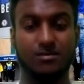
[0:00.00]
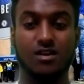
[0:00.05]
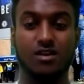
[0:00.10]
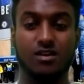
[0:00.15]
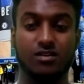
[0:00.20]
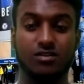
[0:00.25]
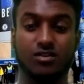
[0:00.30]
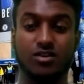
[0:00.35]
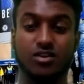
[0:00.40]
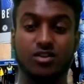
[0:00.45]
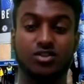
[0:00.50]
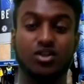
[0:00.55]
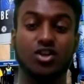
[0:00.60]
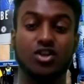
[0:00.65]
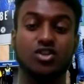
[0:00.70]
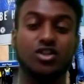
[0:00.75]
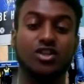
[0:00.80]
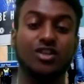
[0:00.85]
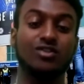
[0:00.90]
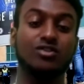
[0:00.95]
Because
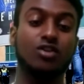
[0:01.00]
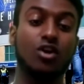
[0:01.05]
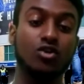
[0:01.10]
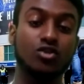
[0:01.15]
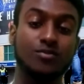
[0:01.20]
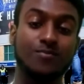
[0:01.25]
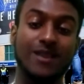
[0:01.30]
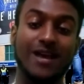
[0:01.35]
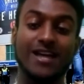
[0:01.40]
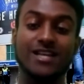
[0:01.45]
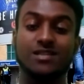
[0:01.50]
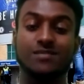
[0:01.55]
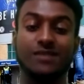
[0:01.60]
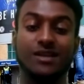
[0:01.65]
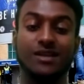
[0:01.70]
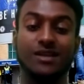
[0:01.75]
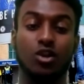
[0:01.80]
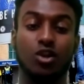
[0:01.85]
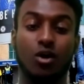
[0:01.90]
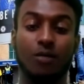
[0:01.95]
those players mean a
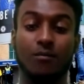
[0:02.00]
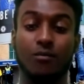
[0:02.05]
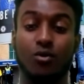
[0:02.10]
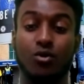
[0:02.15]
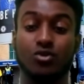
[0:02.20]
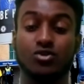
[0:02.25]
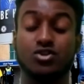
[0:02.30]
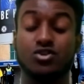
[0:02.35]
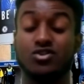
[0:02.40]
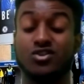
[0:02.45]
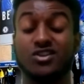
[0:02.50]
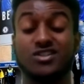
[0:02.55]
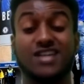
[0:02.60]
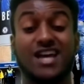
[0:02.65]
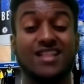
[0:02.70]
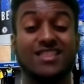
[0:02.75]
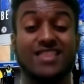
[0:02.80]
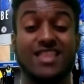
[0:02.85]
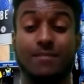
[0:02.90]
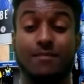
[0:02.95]
lot more to you. Because at
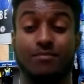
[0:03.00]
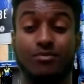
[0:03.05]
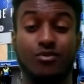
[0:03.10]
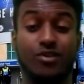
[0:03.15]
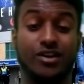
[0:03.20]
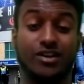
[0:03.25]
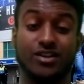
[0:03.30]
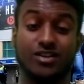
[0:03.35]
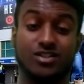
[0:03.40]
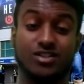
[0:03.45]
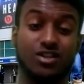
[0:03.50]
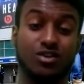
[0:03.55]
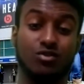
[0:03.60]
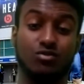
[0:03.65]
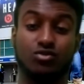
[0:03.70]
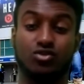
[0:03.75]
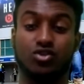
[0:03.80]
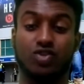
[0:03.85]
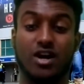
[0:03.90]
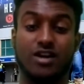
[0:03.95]
that point, you're still
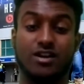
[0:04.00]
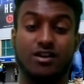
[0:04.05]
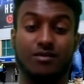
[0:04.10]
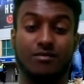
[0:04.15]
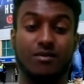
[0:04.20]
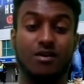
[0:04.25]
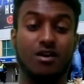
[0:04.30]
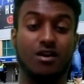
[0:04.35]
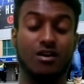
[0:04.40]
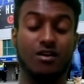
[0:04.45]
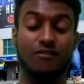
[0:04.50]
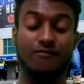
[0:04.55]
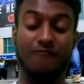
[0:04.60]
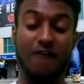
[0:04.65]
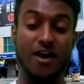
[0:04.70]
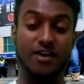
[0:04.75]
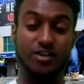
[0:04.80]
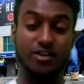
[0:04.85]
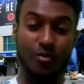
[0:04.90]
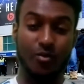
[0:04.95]
trying to
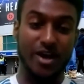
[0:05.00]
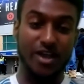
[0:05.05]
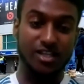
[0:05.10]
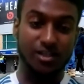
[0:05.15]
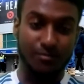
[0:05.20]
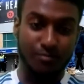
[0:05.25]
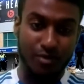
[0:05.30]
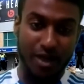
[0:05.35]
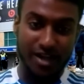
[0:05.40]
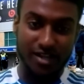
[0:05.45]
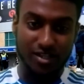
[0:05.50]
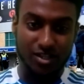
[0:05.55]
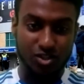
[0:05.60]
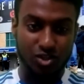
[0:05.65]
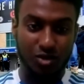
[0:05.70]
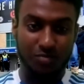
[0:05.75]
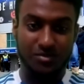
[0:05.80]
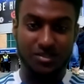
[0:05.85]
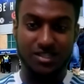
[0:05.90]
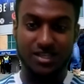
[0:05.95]
find a way to break the
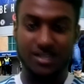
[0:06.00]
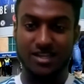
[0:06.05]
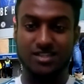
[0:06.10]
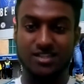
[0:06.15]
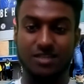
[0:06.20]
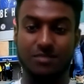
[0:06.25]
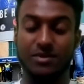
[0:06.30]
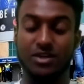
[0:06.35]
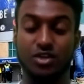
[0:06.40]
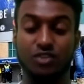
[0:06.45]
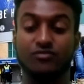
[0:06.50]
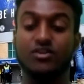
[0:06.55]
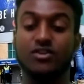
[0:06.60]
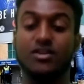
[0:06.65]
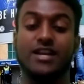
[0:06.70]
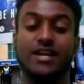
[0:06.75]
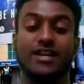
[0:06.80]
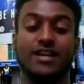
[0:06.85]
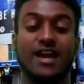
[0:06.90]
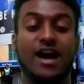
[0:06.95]
top 6. I mean, you've done
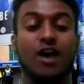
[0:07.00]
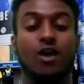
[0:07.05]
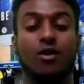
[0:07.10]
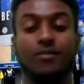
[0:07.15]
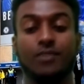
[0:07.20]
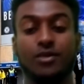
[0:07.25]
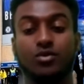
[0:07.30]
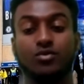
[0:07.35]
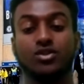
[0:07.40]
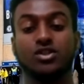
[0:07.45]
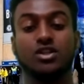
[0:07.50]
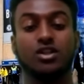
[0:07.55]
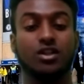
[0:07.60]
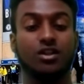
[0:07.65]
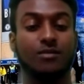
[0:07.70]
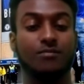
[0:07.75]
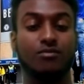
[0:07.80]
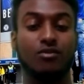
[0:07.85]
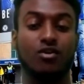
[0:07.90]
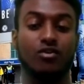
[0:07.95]
it now, but you were still in the
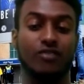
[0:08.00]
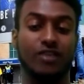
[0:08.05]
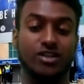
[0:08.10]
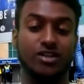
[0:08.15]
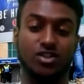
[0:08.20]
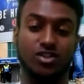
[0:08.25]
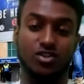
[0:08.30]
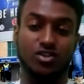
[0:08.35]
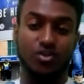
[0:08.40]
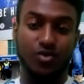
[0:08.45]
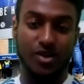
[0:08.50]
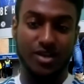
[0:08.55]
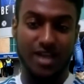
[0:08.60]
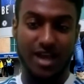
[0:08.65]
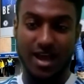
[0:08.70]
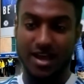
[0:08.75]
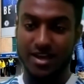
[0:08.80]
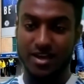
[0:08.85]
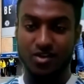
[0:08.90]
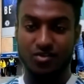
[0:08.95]
progress of doing that
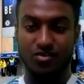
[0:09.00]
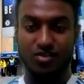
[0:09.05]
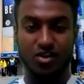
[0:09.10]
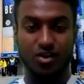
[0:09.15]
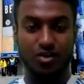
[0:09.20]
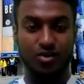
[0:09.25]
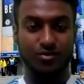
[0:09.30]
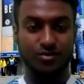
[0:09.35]
a year ago.